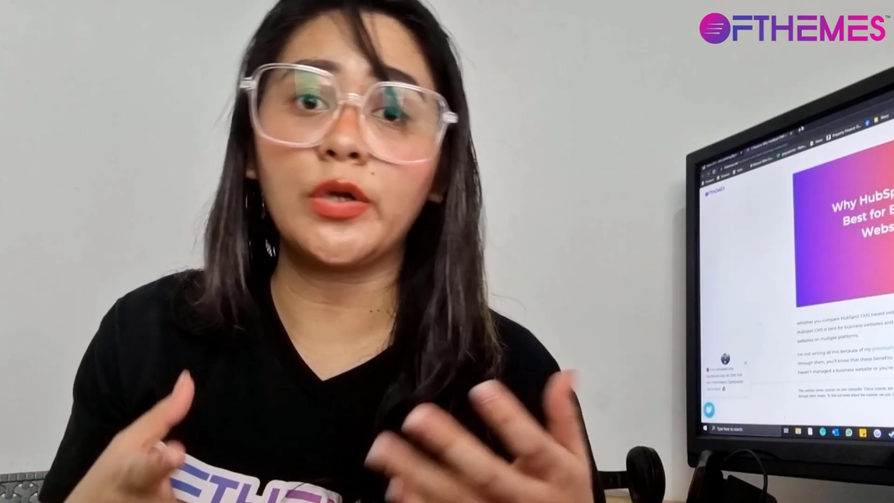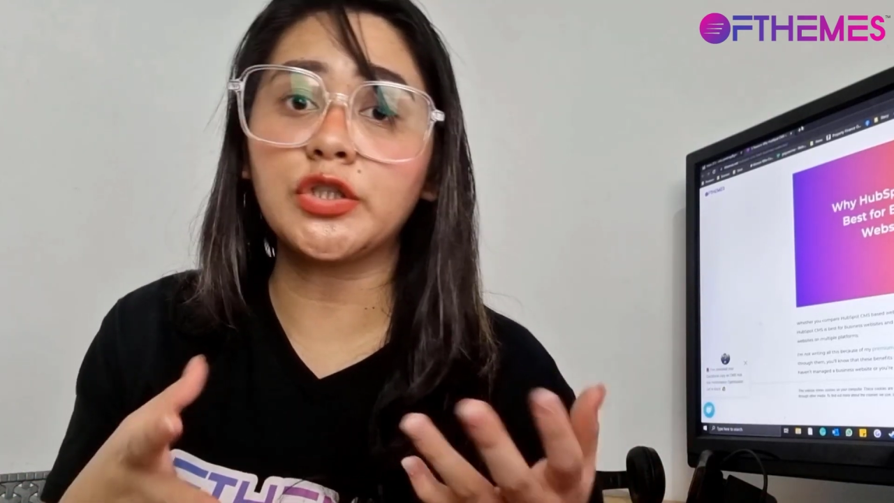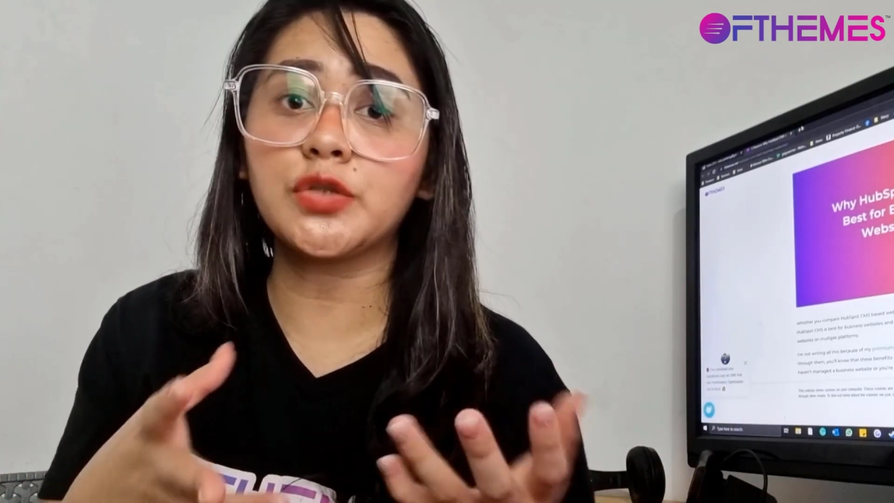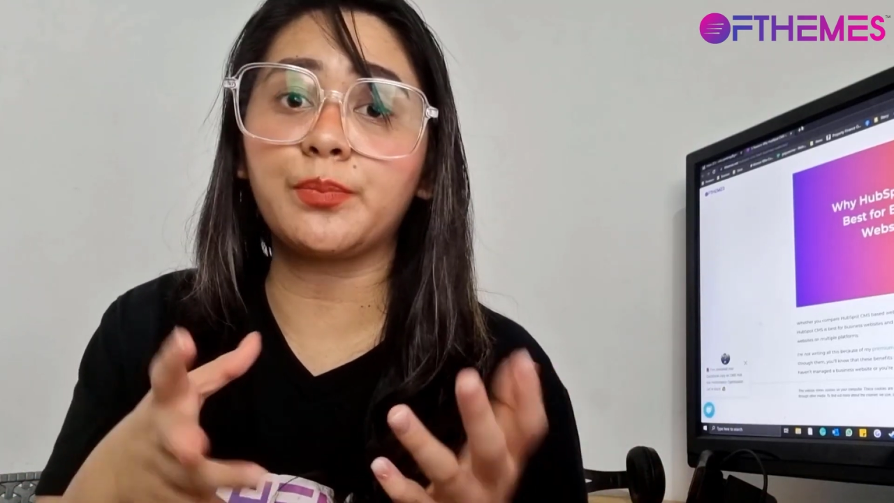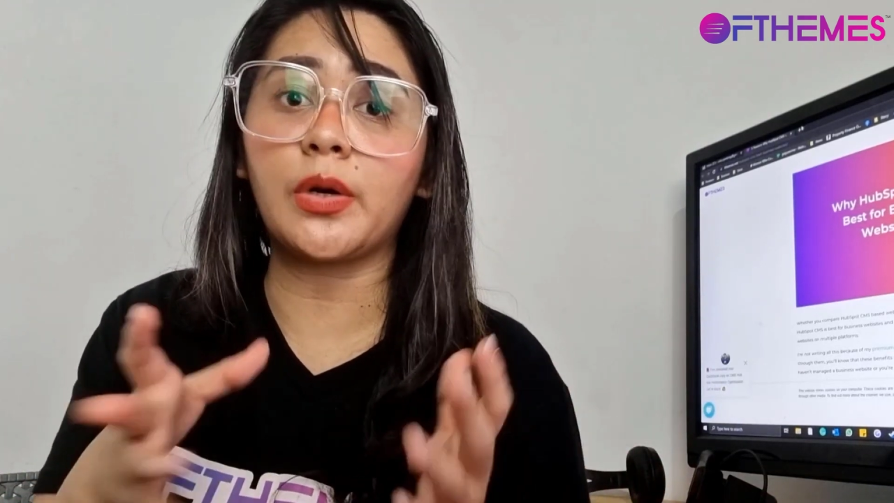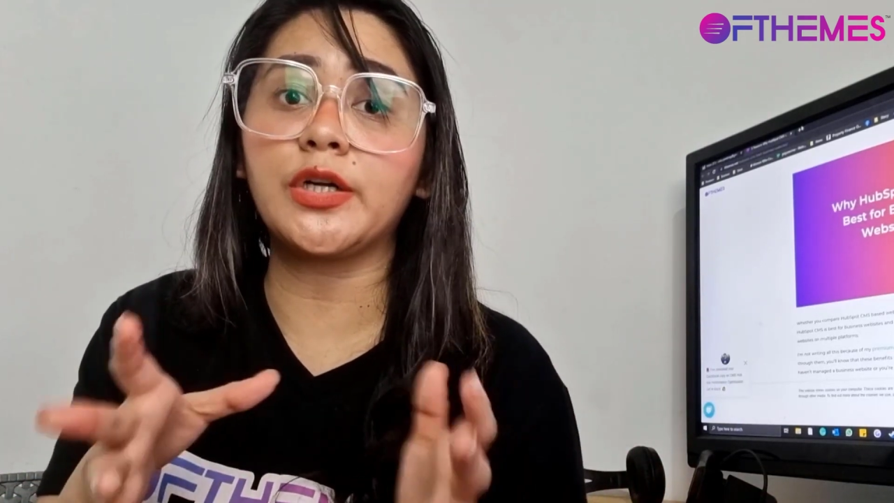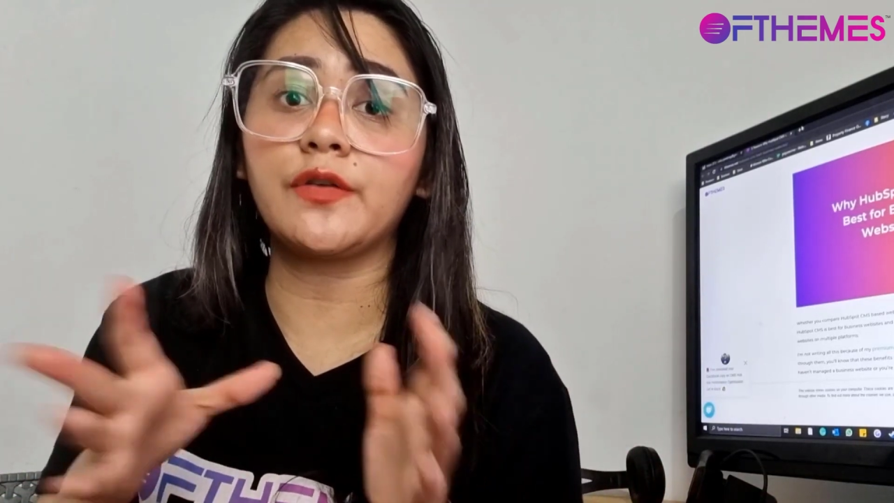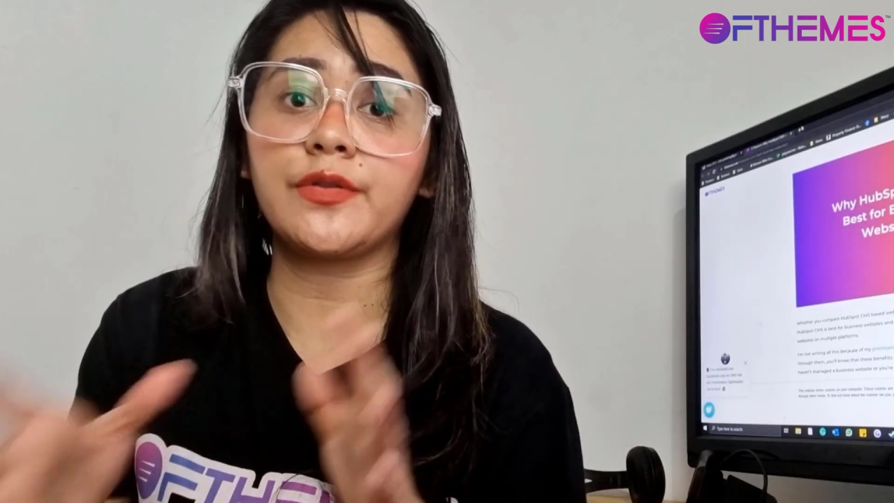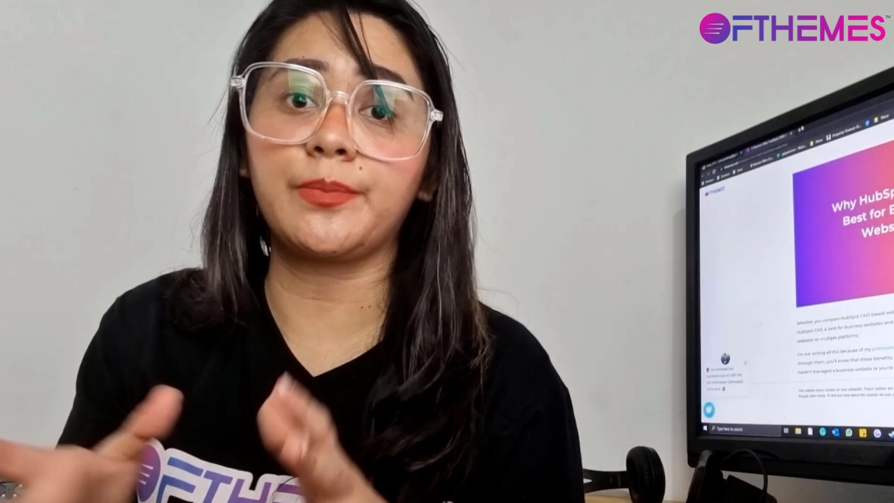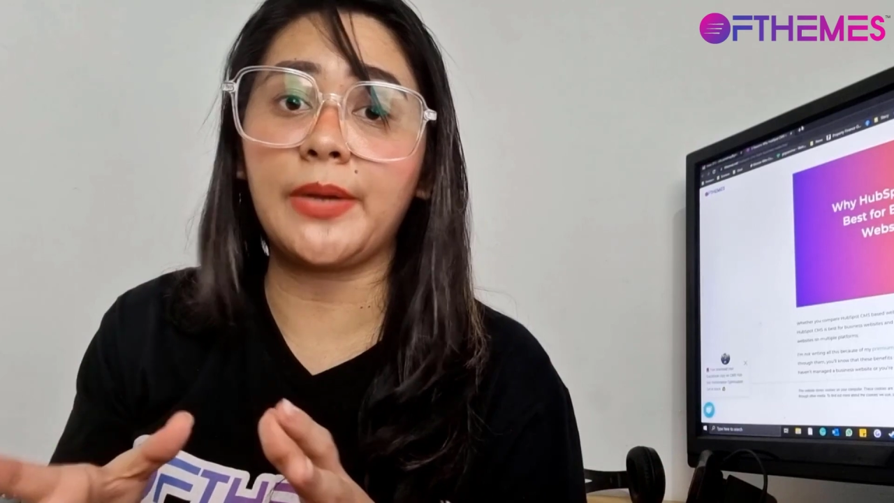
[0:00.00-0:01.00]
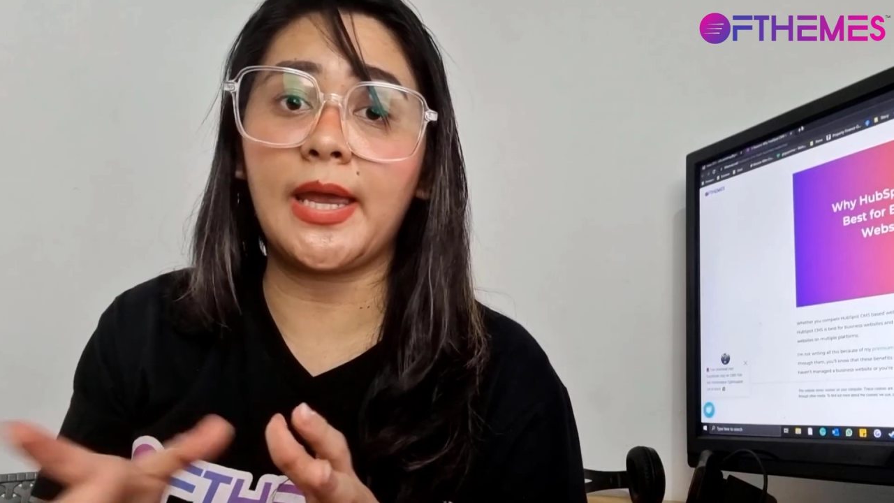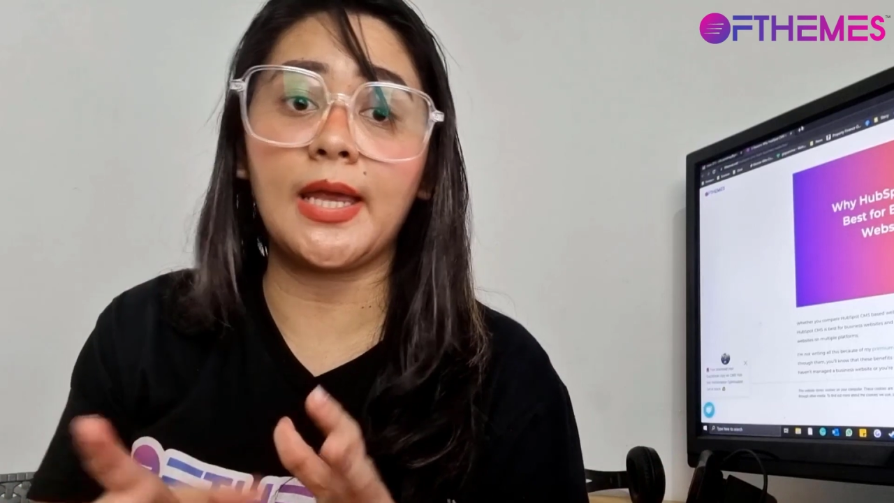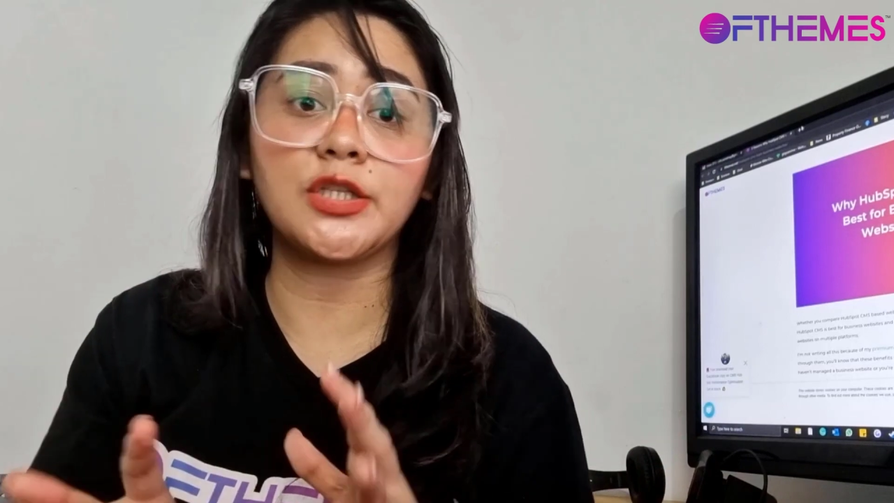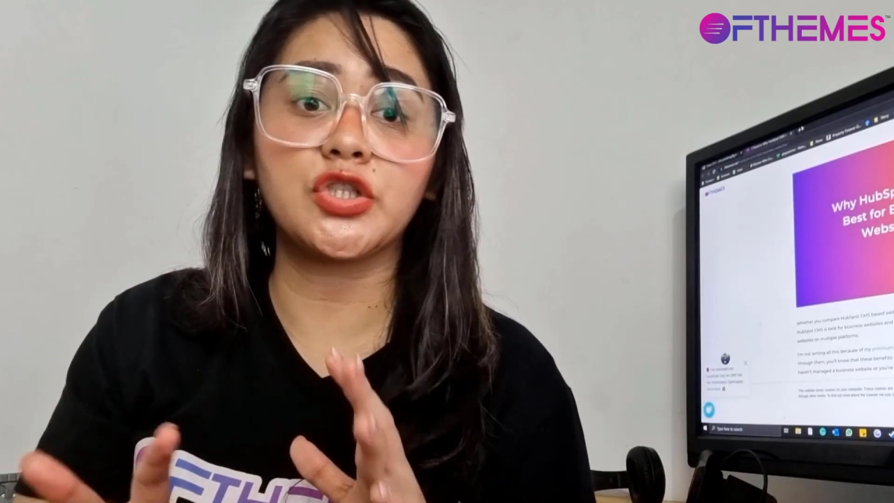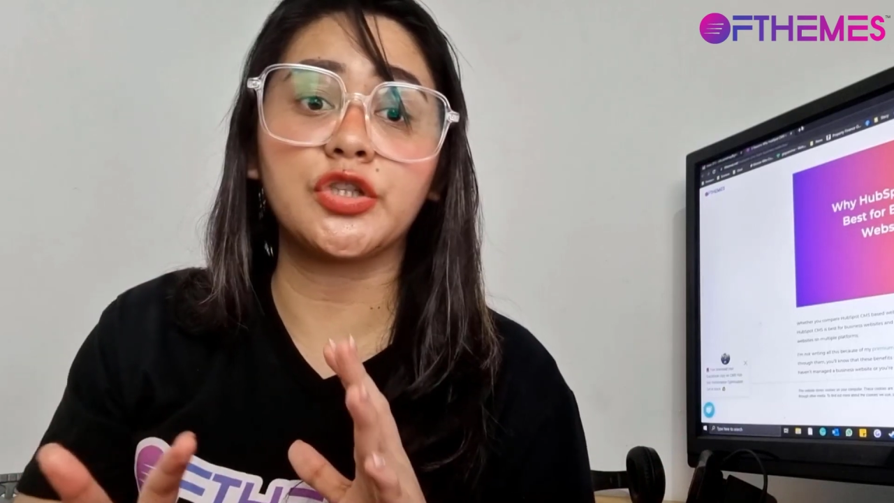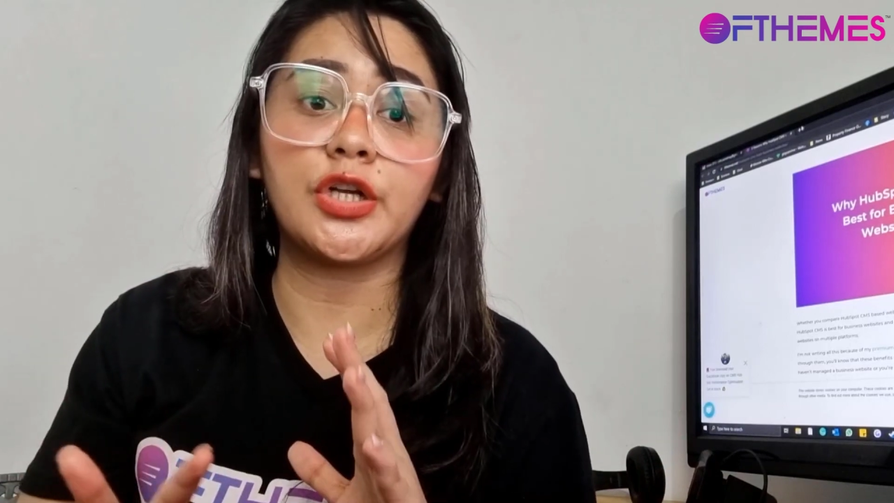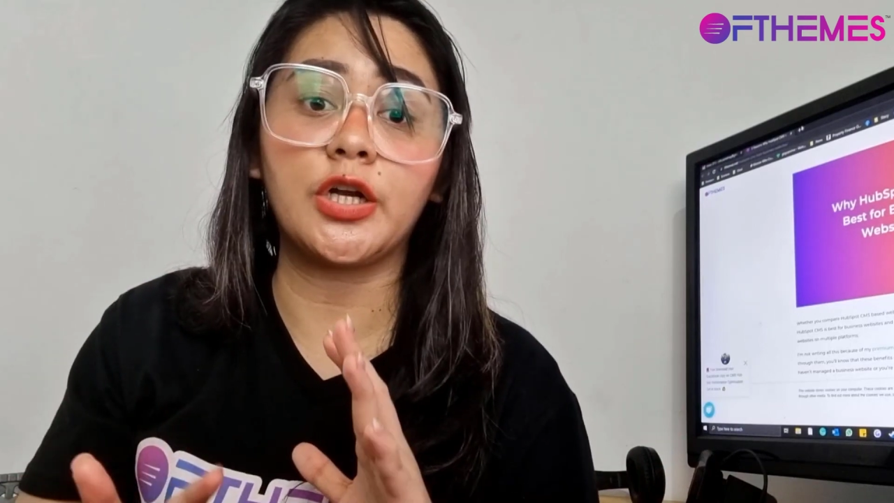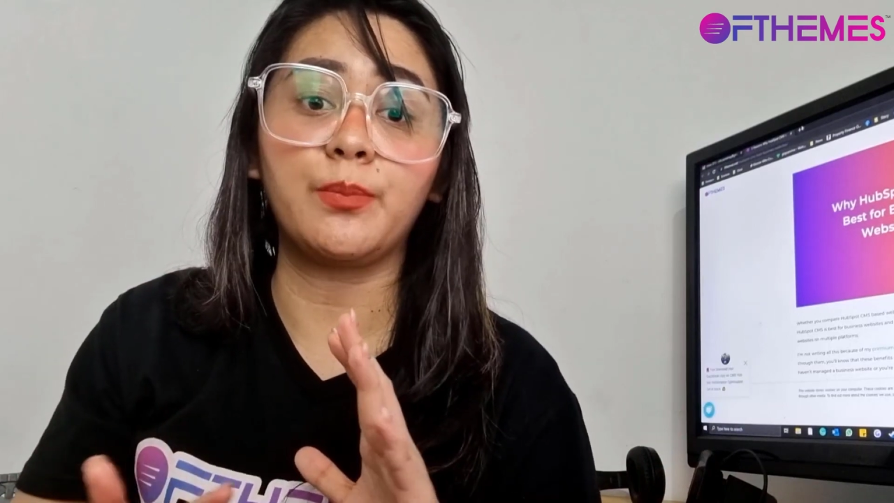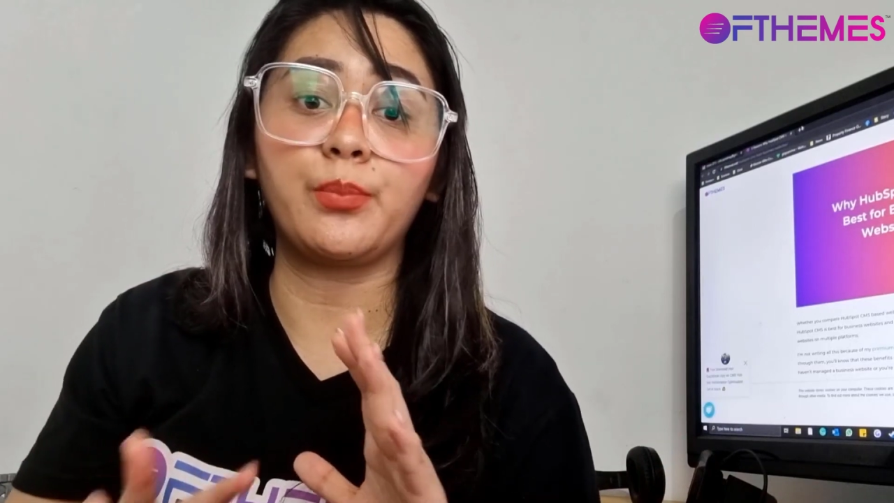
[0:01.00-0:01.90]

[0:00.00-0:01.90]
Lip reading: which part of the page they're